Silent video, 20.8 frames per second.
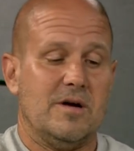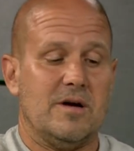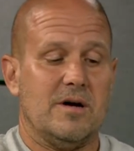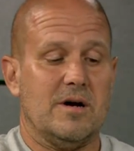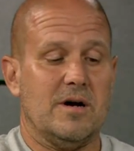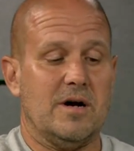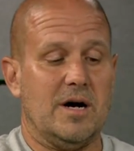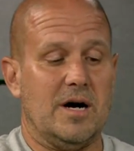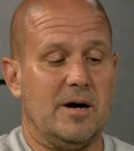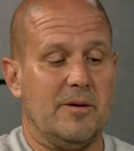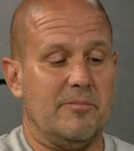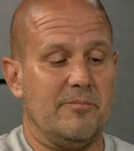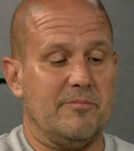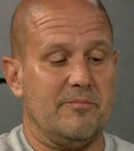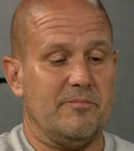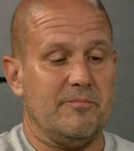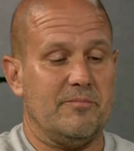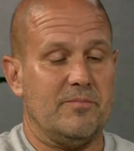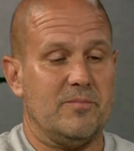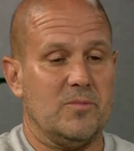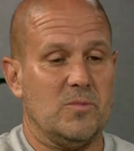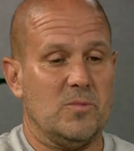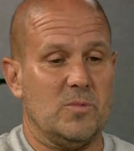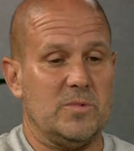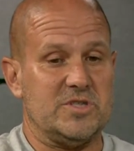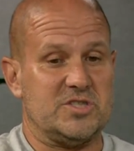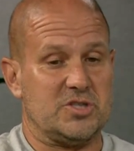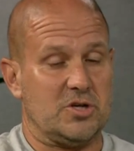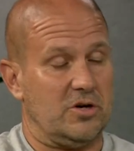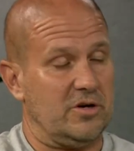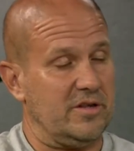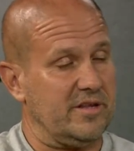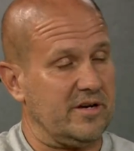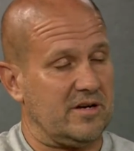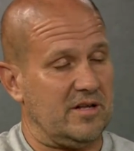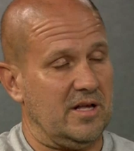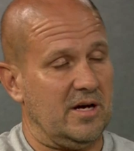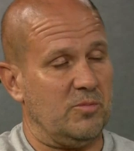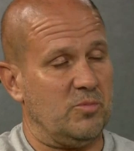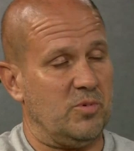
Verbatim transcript: Um, we started the club.